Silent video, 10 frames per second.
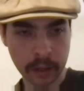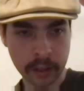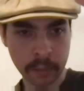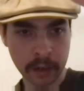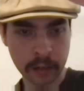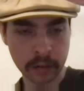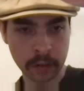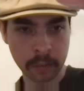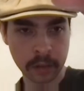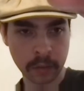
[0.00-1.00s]
Spacer
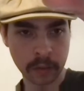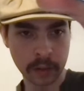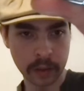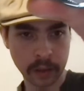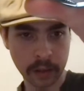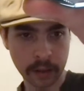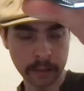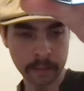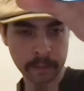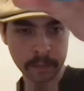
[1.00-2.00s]
in between the
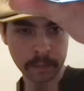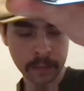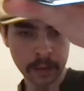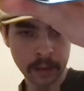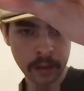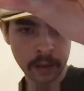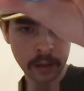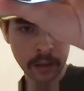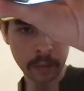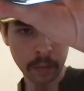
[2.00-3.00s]

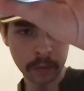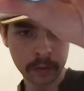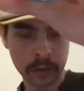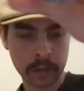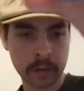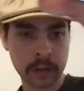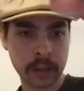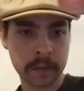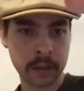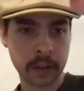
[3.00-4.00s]
bolsters, which
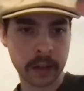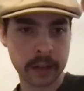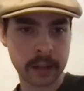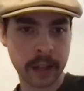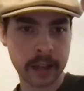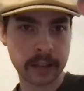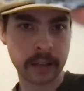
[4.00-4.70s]
gives it a nice classy